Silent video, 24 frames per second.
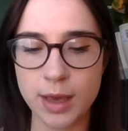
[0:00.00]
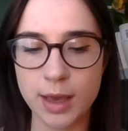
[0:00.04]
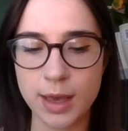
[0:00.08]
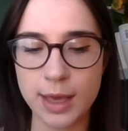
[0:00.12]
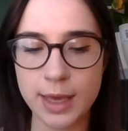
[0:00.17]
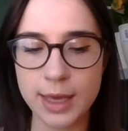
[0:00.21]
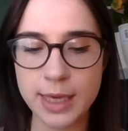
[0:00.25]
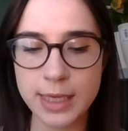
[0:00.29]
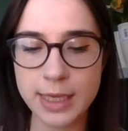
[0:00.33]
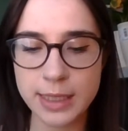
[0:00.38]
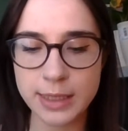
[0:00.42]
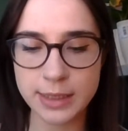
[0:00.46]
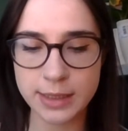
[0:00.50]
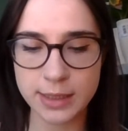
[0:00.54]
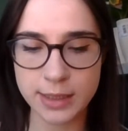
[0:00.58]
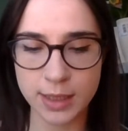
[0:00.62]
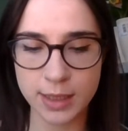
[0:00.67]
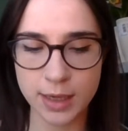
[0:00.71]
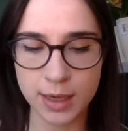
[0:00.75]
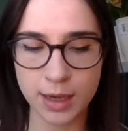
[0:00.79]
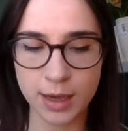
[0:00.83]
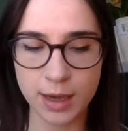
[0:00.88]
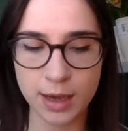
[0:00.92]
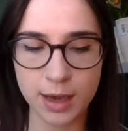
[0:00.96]

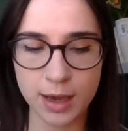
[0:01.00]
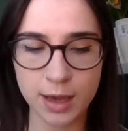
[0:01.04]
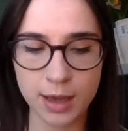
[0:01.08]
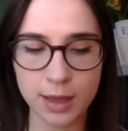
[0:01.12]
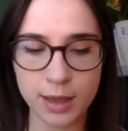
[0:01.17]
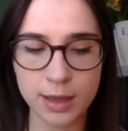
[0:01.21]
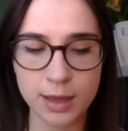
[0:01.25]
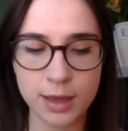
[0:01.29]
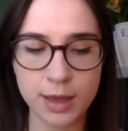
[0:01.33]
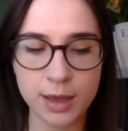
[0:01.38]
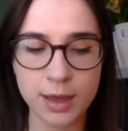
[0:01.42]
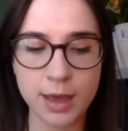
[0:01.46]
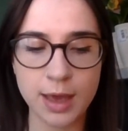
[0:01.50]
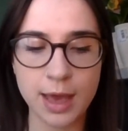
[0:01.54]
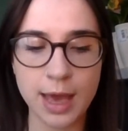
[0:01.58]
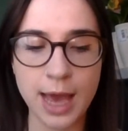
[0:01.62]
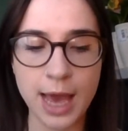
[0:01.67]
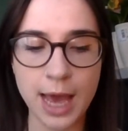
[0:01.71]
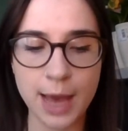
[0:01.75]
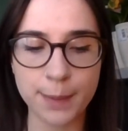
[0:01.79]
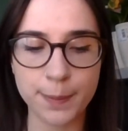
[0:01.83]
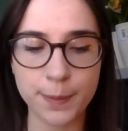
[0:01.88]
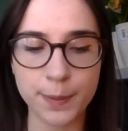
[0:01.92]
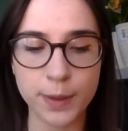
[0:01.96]
Easter
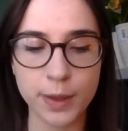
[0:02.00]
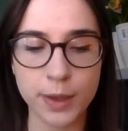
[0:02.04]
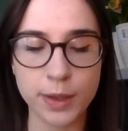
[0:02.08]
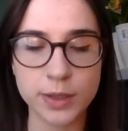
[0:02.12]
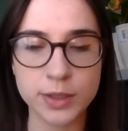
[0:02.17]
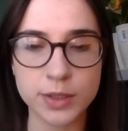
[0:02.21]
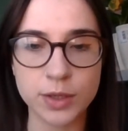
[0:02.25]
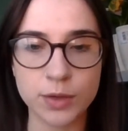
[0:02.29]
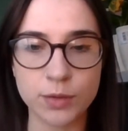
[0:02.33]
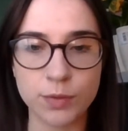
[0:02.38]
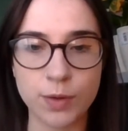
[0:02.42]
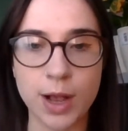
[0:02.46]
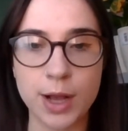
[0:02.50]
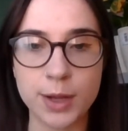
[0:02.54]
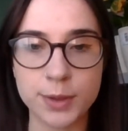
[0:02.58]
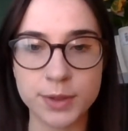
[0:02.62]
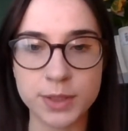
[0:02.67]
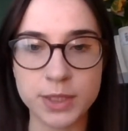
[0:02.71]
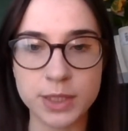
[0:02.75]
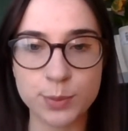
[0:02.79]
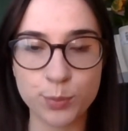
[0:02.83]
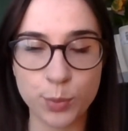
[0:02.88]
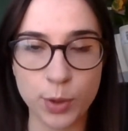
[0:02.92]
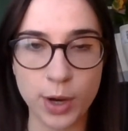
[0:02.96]
happens
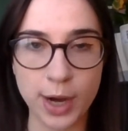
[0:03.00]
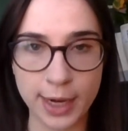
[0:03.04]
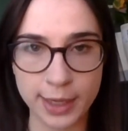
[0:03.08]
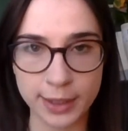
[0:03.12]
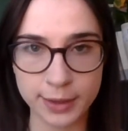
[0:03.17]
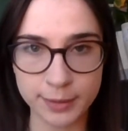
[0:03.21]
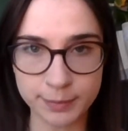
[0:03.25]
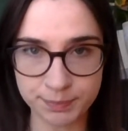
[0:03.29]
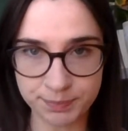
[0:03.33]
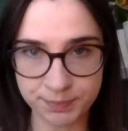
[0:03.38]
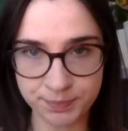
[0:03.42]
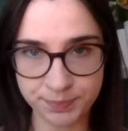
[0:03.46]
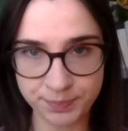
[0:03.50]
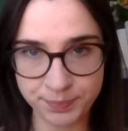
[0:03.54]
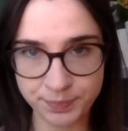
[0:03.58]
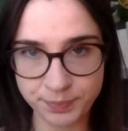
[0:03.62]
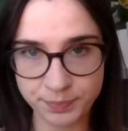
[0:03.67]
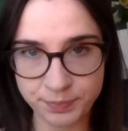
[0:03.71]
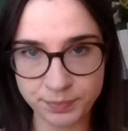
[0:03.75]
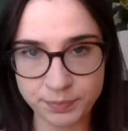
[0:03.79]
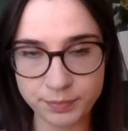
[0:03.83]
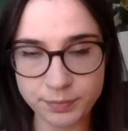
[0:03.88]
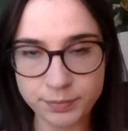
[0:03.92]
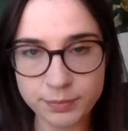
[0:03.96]
around spring.
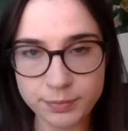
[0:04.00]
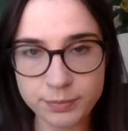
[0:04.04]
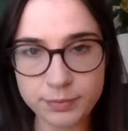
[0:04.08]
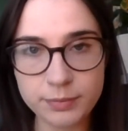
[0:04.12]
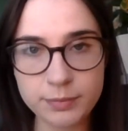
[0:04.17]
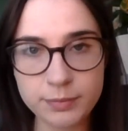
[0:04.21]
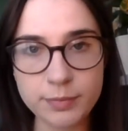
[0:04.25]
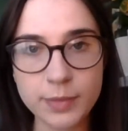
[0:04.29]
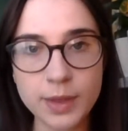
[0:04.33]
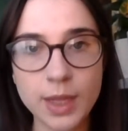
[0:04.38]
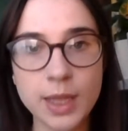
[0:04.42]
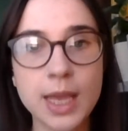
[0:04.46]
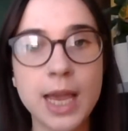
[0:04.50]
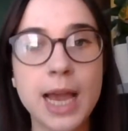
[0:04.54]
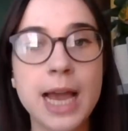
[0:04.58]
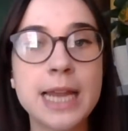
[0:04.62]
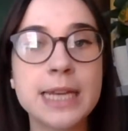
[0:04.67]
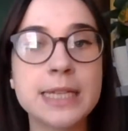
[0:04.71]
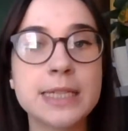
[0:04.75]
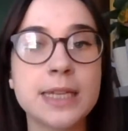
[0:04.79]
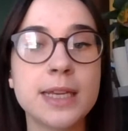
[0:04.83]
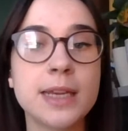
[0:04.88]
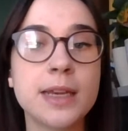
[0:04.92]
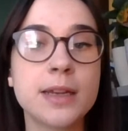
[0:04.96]

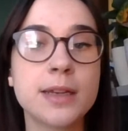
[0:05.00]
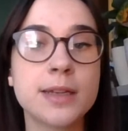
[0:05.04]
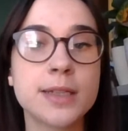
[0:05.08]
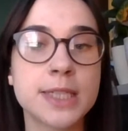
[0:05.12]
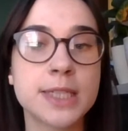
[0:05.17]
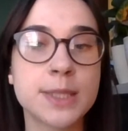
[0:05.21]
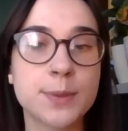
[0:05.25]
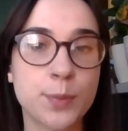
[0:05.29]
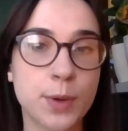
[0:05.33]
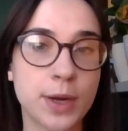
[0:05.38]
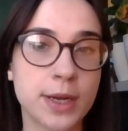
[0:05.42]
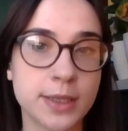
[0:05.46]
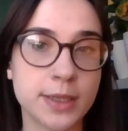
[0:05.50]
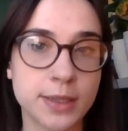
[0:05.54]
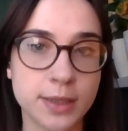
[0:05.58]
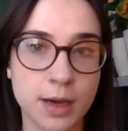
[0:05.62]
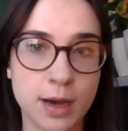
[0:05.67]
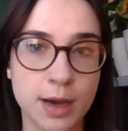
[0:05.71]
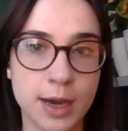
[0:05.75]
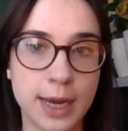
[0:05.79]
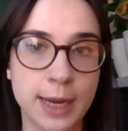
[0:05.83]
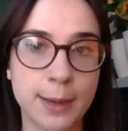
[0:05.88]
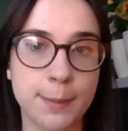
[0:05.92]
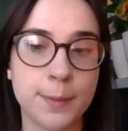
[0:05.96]
And in
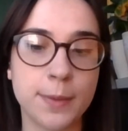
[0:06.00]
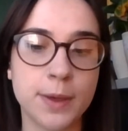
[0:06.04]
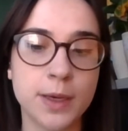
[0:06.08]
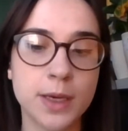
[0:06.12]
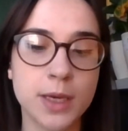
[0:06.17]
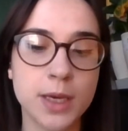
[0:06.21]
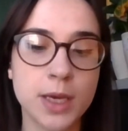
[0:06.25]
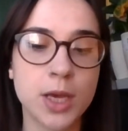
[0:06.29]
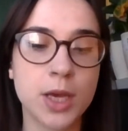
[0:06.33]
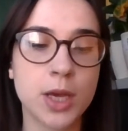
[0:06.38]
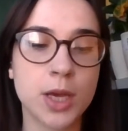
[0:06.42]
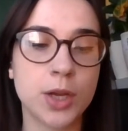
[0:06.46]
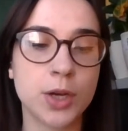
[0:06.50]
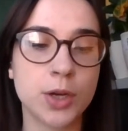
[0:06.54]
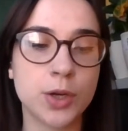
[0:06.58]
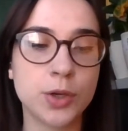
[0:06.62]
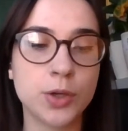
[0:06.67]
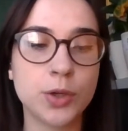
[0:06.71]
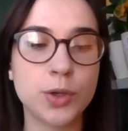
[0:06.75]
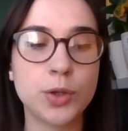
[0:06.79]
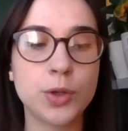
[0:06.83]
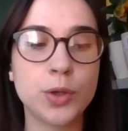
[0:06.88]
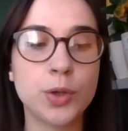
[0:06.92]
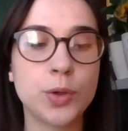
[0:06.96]
springtime,
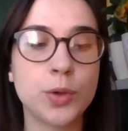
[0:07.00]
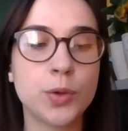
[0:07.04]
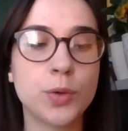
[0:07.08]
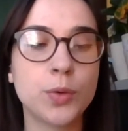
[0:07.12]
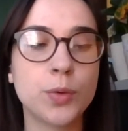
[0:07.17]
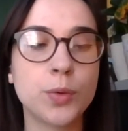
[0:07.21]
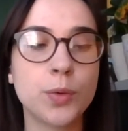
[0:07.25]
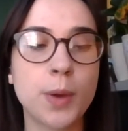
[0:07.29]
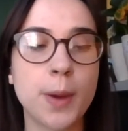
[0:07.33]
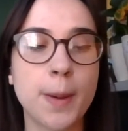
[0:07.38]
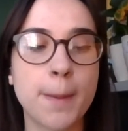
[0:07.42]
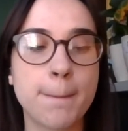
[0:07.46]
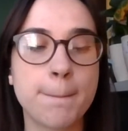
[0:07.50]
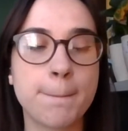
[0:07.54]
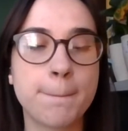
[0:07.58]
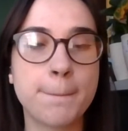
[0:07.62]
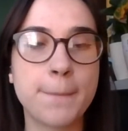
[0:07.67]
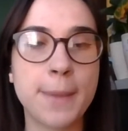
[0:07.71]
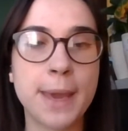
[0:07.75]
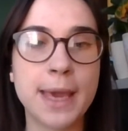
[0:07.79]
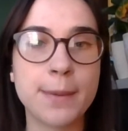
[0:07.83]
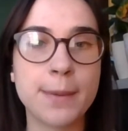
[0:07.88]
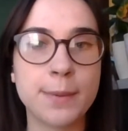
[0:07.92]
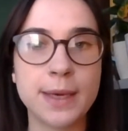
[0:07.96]
new
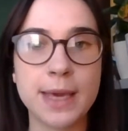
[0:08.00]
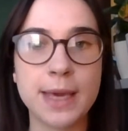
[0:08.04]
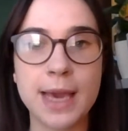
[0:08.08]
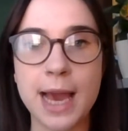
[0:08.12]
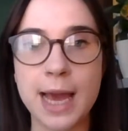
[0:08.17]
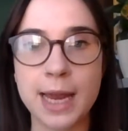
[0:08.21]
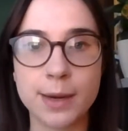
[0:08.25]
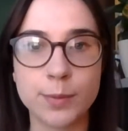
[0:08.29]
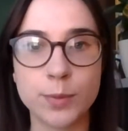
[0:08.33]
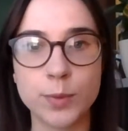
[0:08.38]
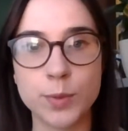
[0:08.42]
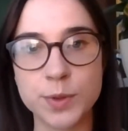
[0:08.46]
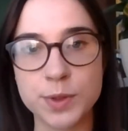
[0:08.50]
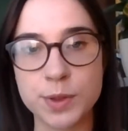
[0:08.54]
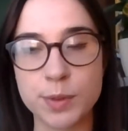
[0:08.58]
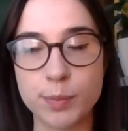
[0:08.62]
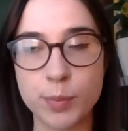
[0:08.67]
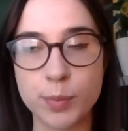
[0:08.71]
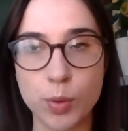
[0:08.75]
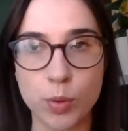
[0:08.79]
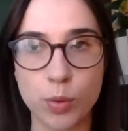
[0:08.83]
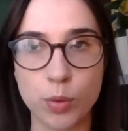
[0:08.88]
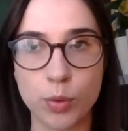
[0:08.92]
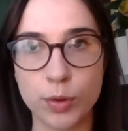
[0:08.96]
baby animals are
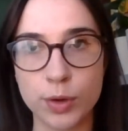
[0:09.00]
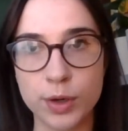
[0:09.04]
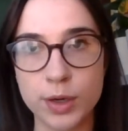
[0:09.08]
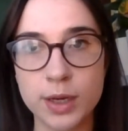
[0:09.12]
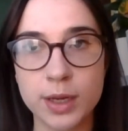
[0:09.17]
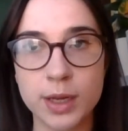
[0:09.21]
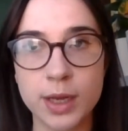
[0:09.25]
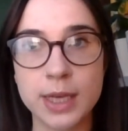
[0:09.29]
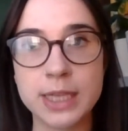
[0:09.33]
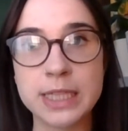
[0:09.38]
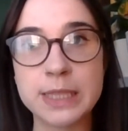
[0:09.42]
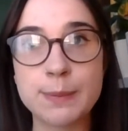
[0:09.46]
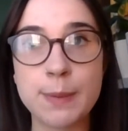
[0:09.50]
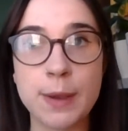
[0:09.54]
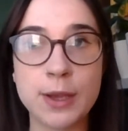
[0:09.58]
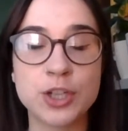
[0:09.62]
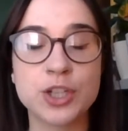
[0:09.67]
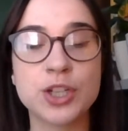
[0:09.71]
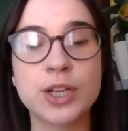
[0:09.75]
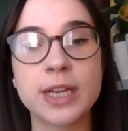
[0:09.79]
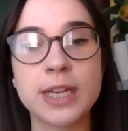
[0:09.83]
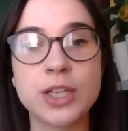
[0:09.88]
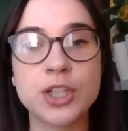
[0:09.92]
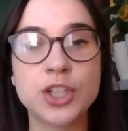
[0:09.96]
born,
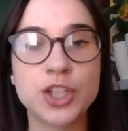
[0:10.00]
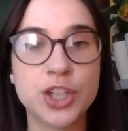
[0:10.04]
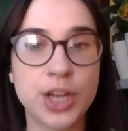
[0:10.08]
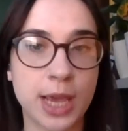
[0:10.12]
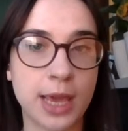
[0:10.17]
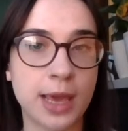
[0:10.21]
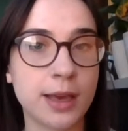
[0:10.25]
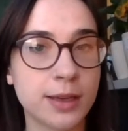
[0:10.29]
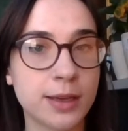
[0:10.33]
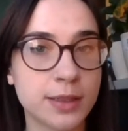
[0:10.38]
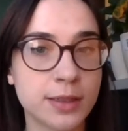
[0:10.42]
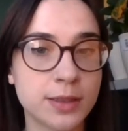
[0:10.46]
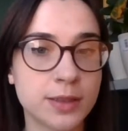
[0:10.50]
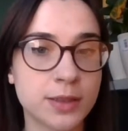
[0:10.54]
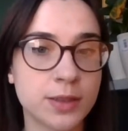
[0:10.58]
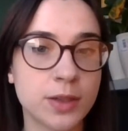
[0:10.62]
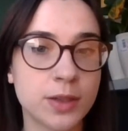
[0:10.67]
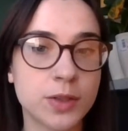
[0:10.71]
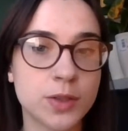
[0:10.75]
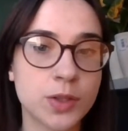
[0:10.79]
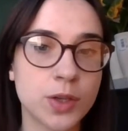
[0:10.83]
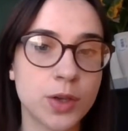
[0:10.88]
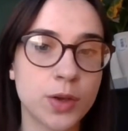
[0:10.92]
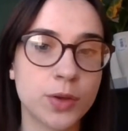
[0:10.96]
especially chicks.
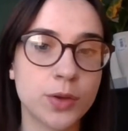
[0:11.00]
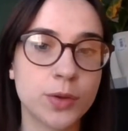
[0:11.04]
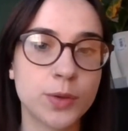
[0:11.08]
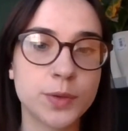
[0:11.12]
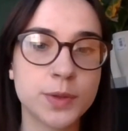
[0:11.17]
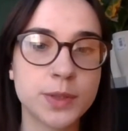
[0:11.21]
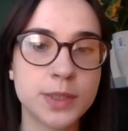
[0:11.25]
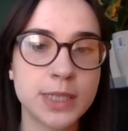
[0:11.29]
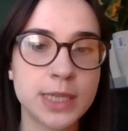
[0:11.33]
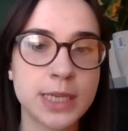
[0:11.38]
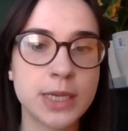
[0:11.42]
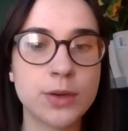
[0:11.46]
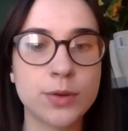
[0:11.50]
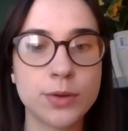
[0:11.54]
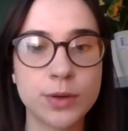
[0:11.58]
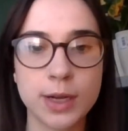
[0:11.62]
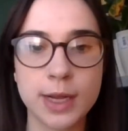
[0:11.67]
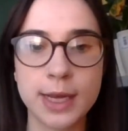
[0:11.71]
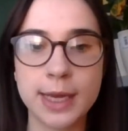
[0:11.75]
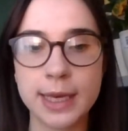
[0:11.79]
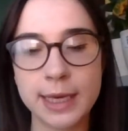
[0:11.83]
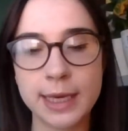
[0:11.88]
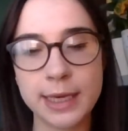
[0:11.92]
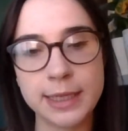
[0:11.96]
So you'll see on
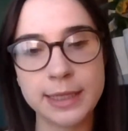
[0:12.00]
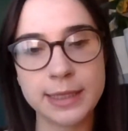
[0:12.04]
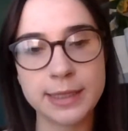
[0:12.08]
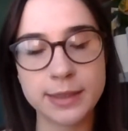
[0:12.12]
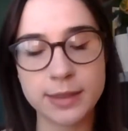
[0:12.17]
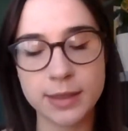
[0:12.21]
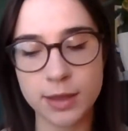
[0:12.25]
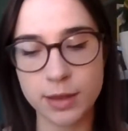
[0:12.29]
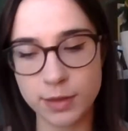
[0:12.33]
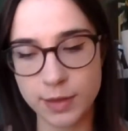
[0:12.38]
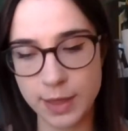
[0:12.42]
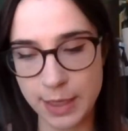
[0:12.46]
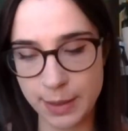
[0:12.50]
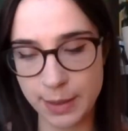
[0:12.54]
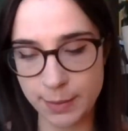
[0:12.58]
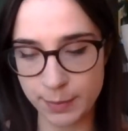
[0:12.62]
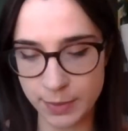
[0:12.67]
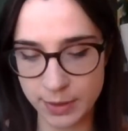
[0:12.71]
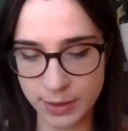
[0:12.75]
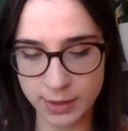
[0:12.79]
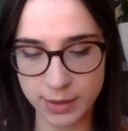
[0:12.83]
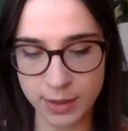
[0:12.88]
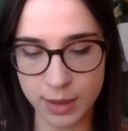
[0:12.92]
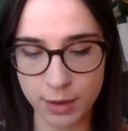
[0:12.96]
like Easter
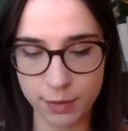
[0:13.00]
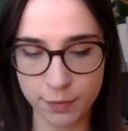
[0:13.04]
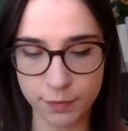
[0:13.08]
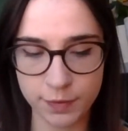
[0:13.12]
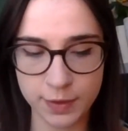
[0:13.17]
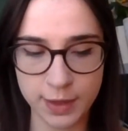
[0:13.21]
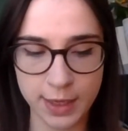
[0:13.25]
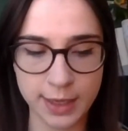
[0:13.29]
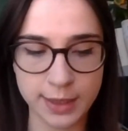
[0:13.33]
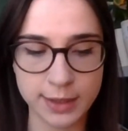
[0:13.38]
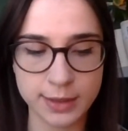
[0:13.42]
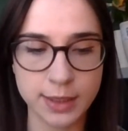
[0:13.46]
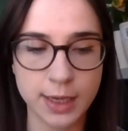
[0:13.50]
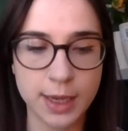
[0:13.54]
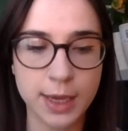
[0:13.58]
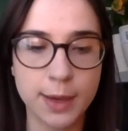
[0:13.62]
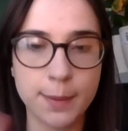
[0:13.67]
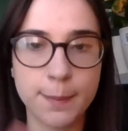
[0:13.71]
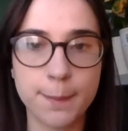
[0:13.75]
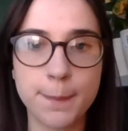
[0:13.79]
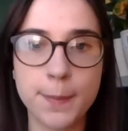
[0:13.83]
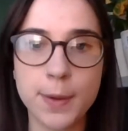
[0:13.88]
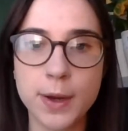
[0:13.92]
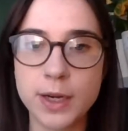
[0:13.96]
themed stuff, things
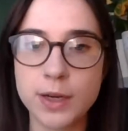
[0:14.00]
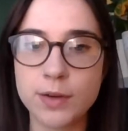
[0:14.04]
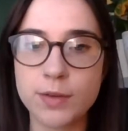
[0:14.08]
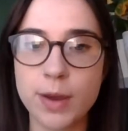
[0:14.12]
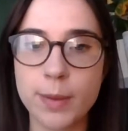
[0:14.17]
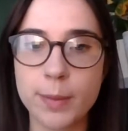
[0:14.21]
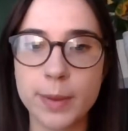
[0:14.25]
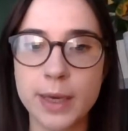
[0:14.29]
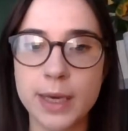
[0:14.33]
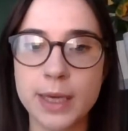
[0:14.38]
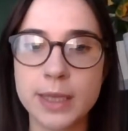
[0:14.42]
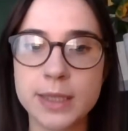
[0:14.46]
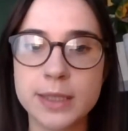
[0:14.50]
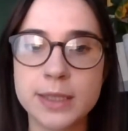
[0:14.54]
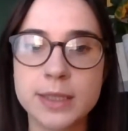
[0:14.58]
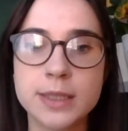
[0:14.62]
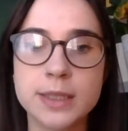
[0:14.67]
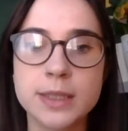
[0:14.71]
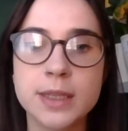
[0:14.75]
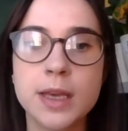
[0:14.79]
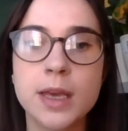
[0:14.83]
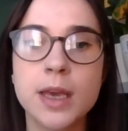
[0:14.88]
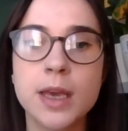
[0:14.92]
like bunny rabbits,